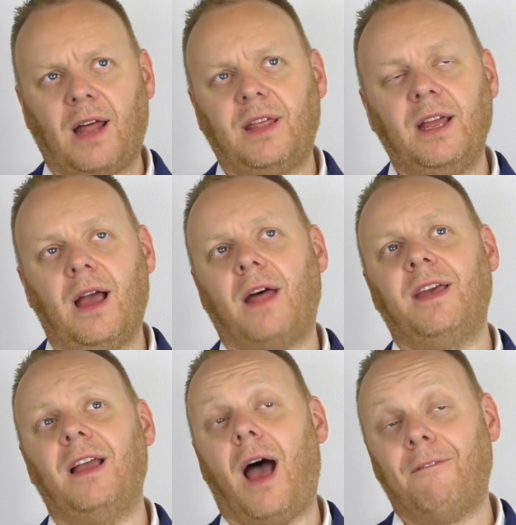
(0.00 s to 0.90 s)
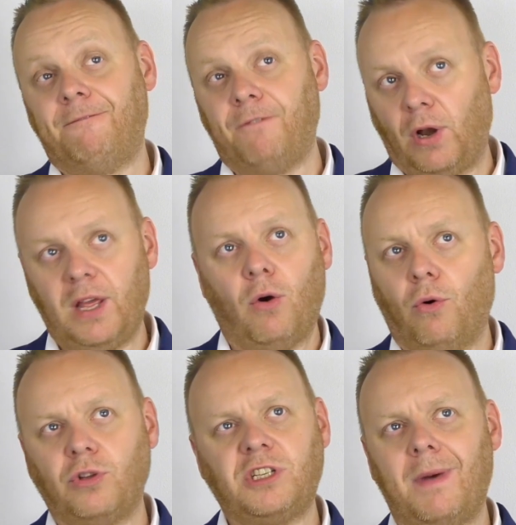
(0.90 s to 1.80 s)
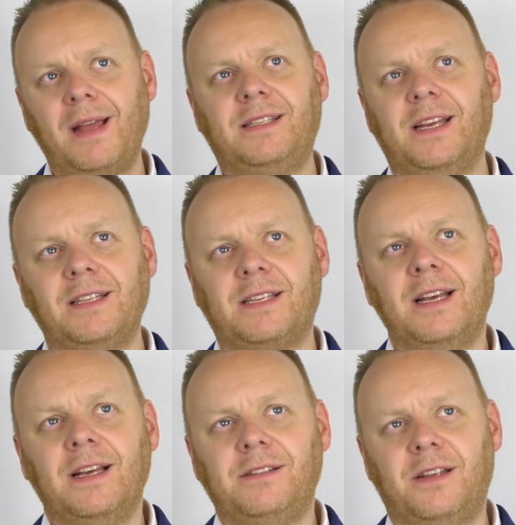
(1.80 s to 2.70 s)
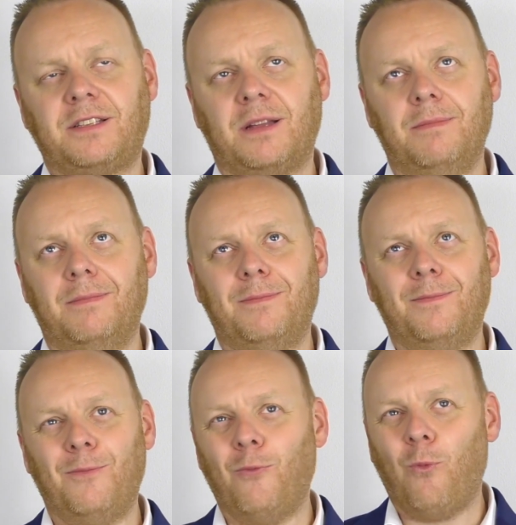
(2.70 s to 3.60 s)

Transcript: I think I think I fully automated system,